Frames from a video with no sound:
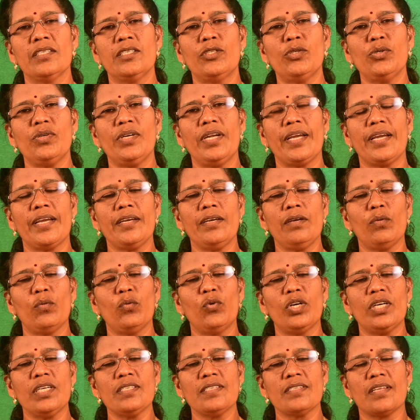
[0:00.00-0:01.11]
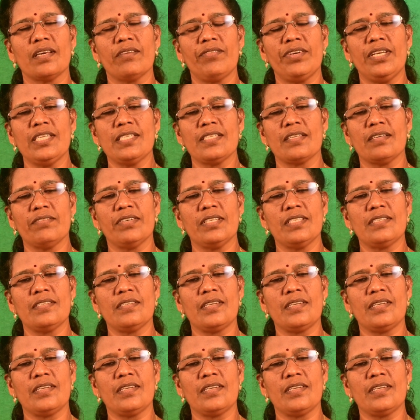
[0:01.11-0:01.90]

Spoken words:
To date, 177